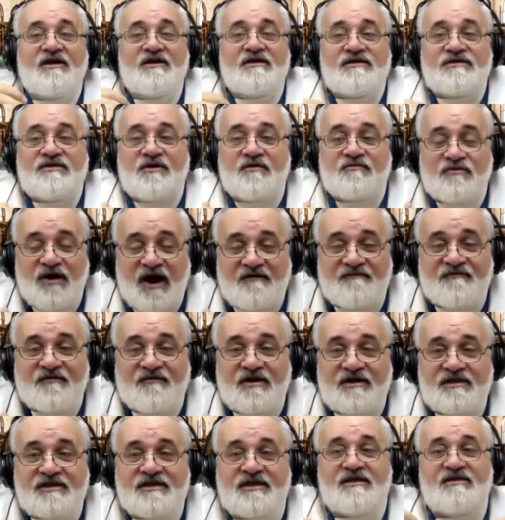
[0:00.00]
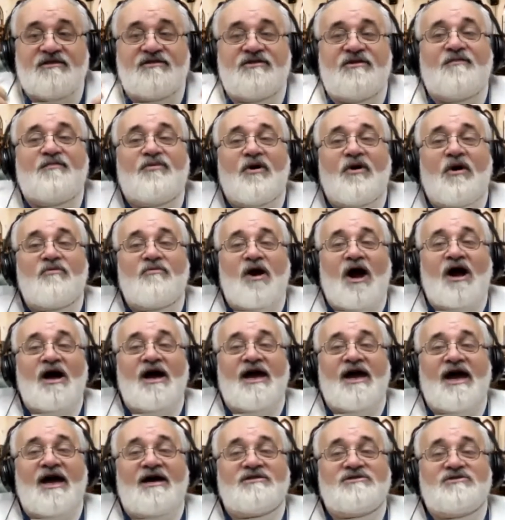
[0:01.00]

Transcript: The Reverend, the Pro Rock House of